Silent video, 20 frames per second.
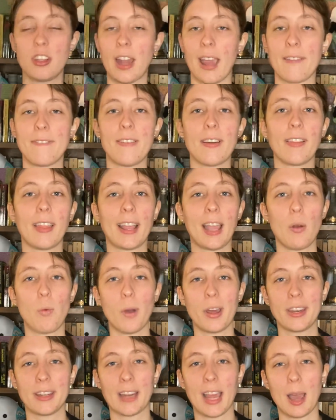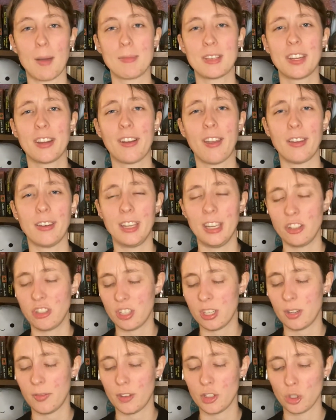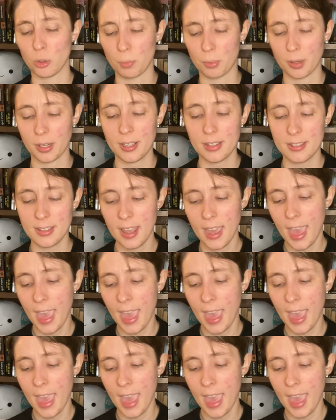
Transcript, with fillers: I felt like I wanted commentary on each individual print,